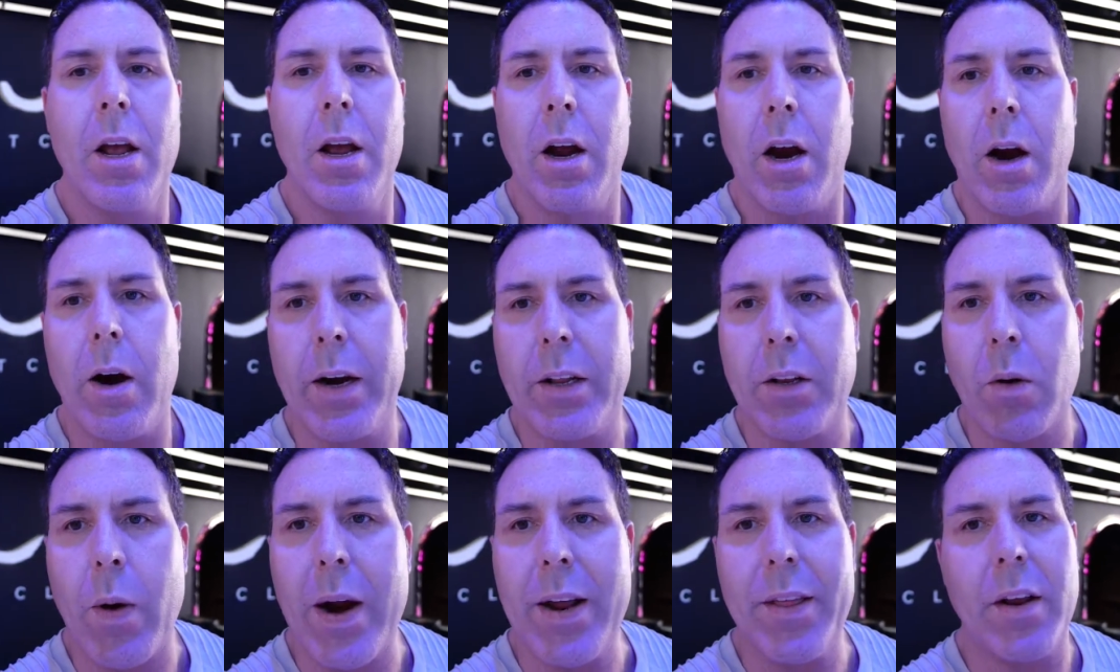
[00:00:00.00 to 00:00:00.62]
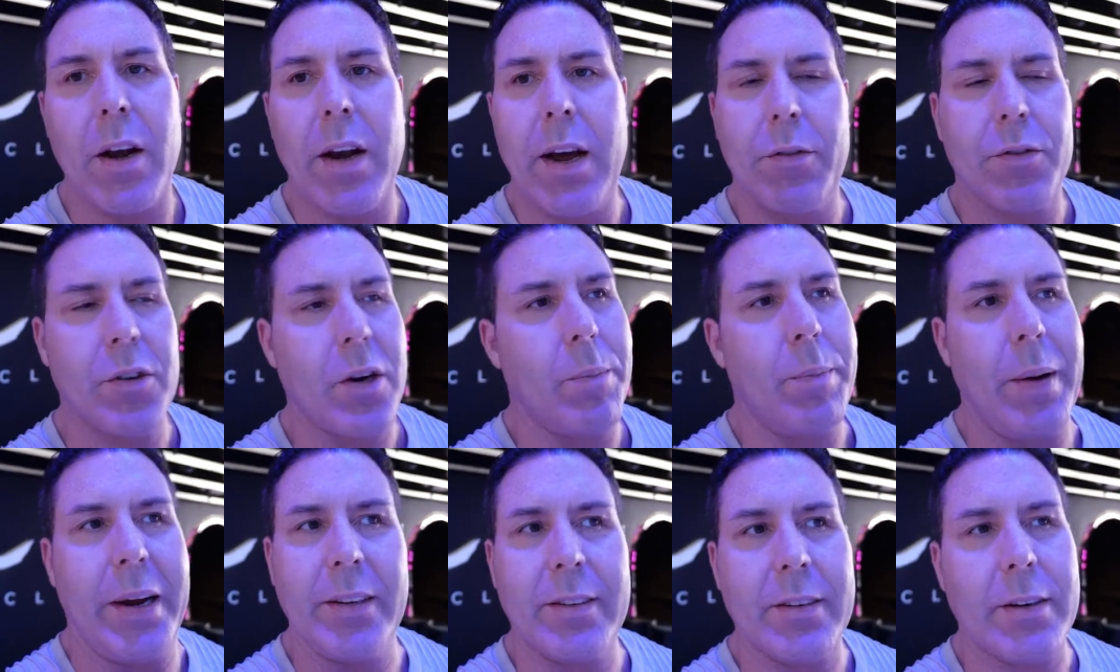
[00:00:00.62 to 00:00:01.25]
All right, the right and the left are
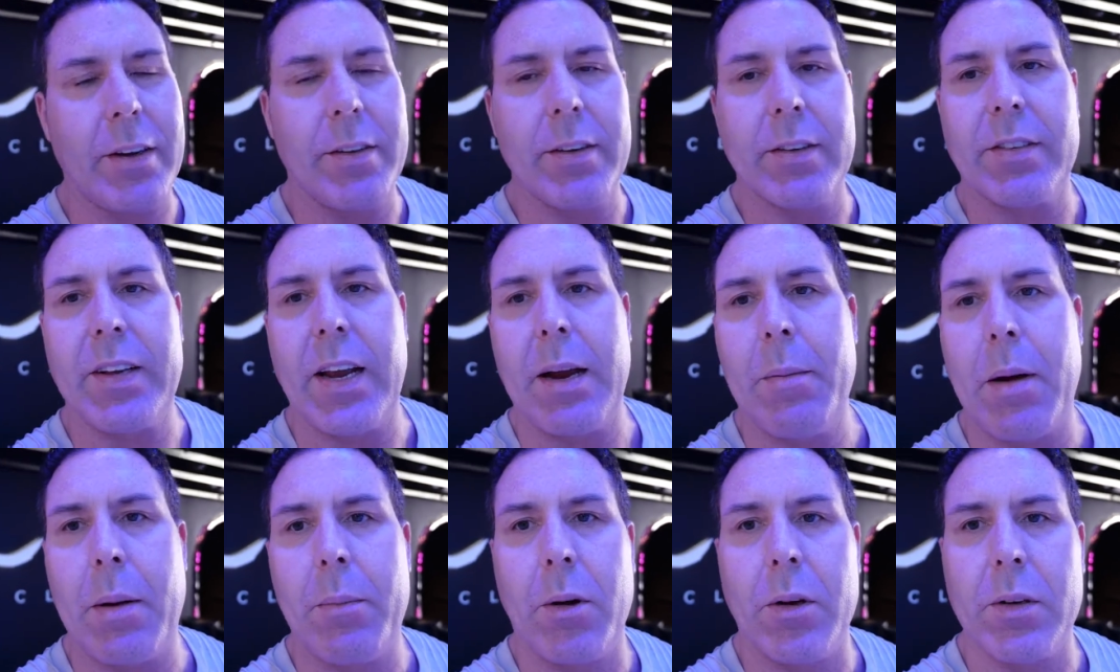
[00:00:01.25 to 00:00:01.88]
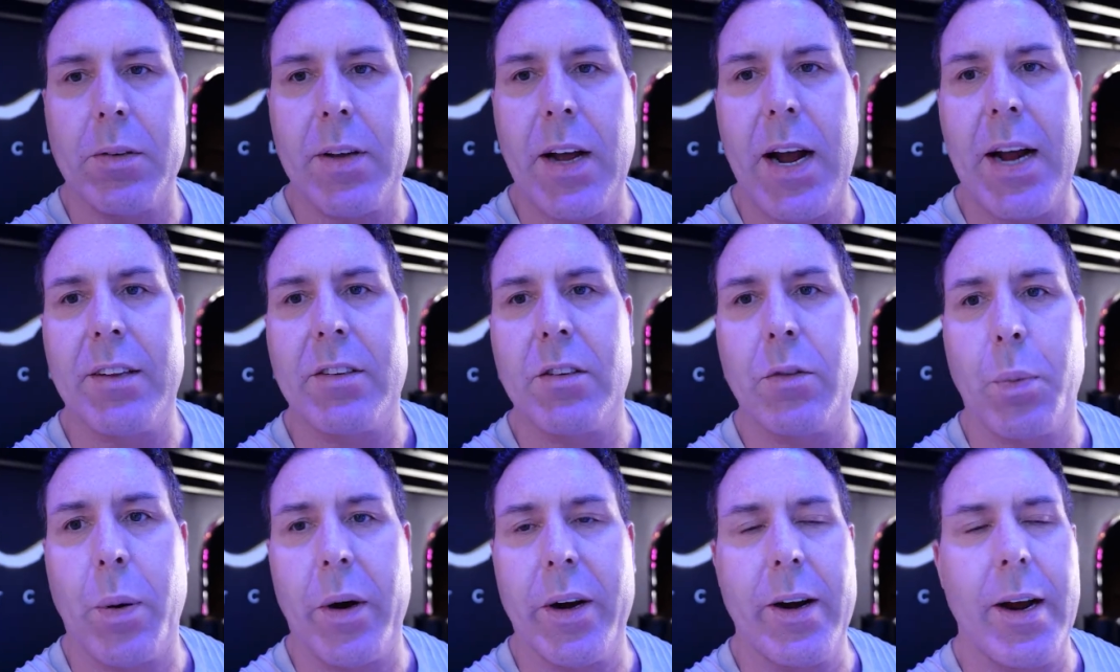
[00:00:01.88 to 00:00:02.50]
basically the same on both sides.
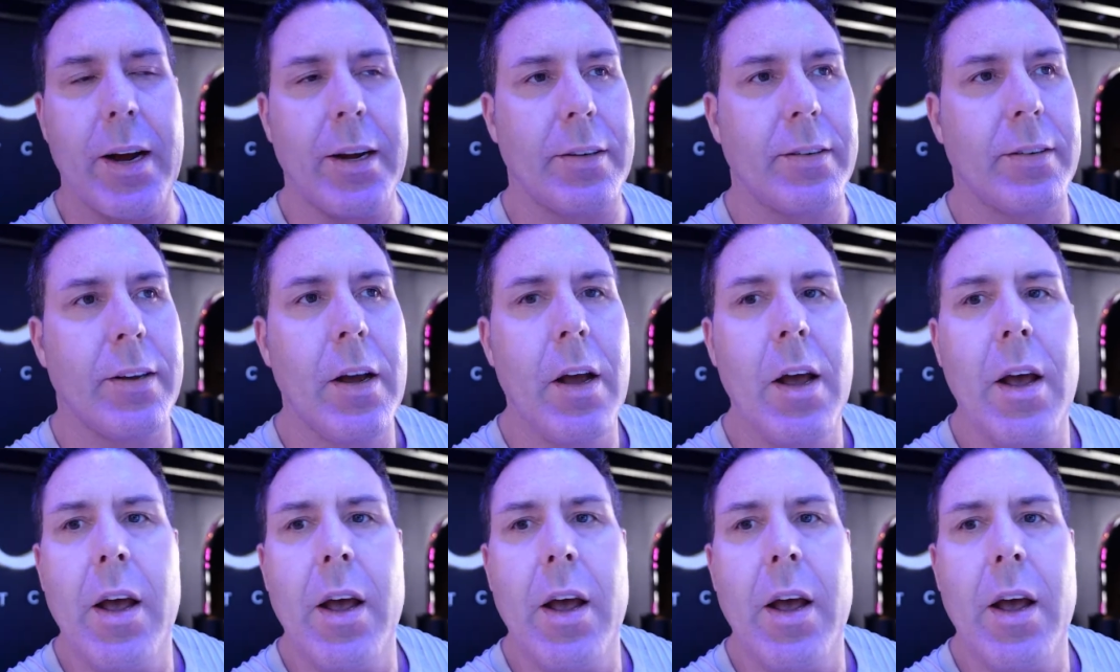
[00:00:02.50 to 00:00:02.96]
It's pretty nice.